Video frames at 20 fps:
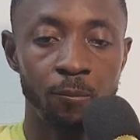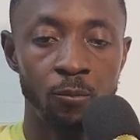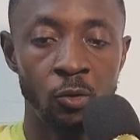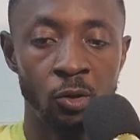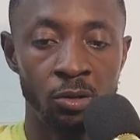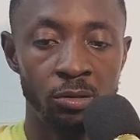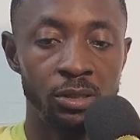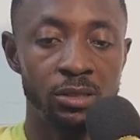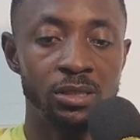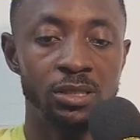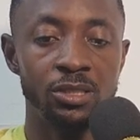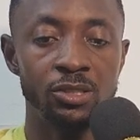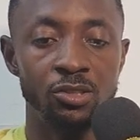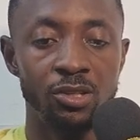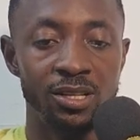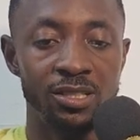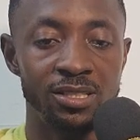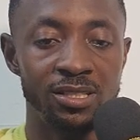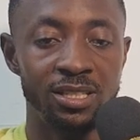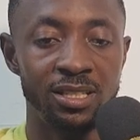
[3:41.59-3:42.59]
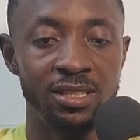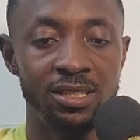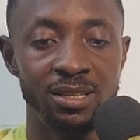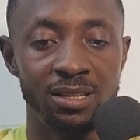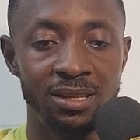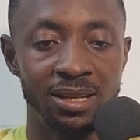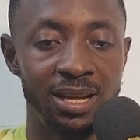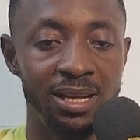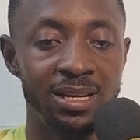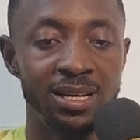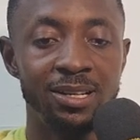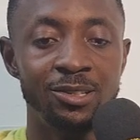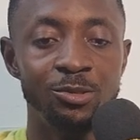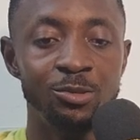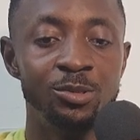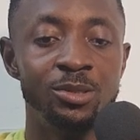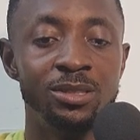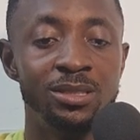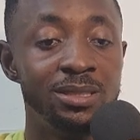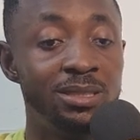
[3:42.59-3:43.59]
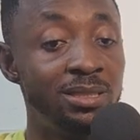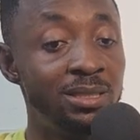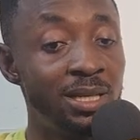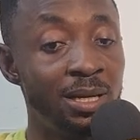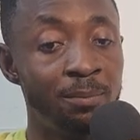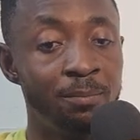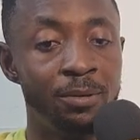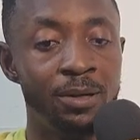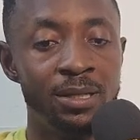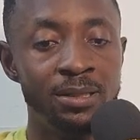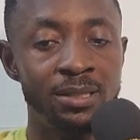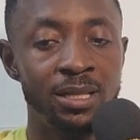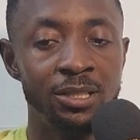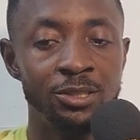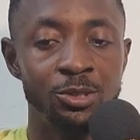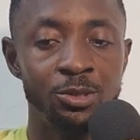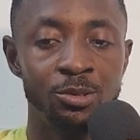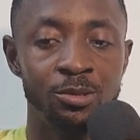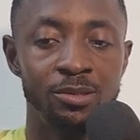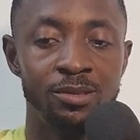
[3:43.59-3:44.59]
All these things you are seeing, like candles, they are price action.